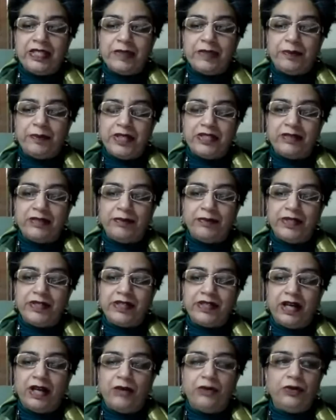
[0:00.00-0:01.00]
these principles
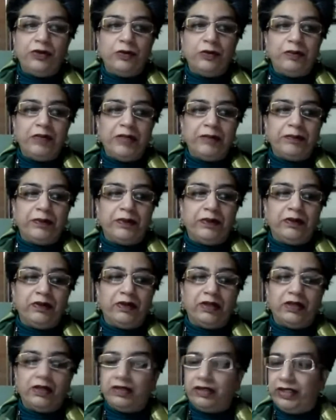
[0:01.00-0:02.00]
out to people
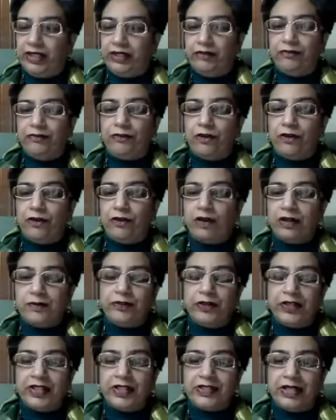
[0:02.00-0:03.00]
in forums,
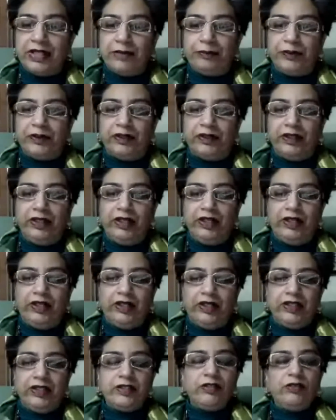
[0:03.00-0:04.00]
for example,
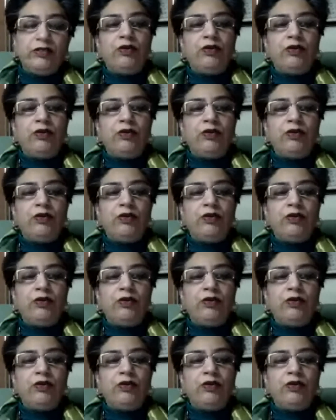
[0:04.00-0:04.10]
they say,